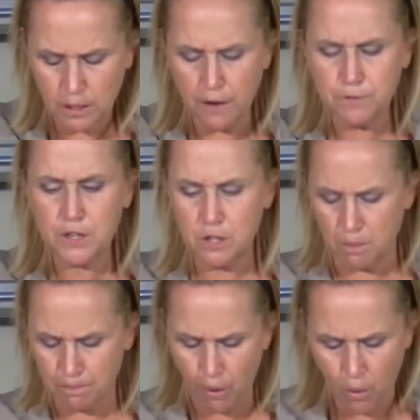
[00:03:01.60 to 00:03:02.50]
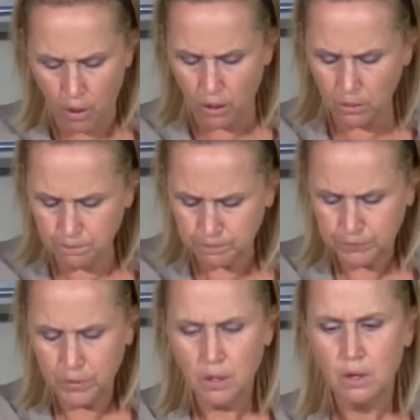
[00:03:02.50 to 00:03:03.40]
left in the bowl
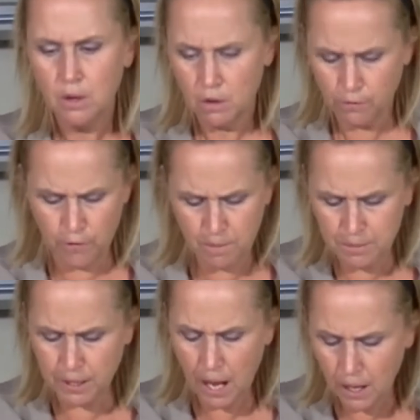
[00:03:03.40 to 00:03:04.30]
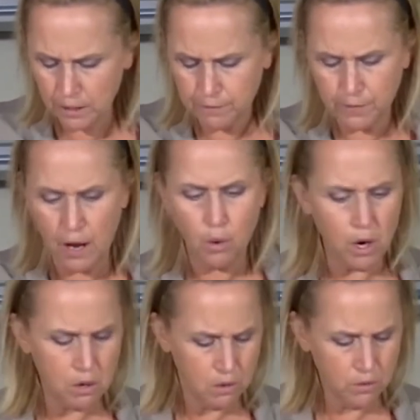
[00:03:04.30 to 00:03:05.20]
from the
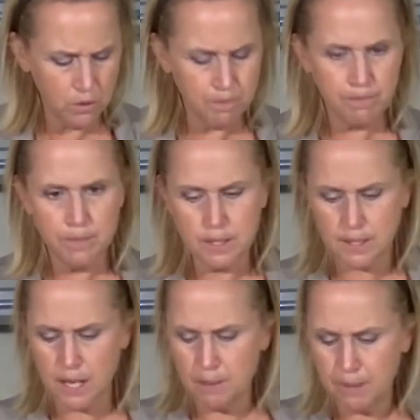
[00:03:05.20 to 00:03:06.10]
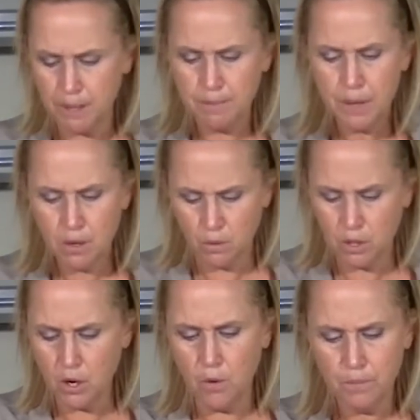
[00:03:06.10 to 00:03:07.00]
cauliflower. Whoop, escapee. Here
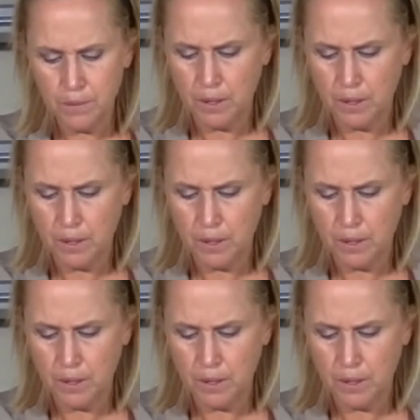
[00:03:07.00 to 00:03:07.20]
we go.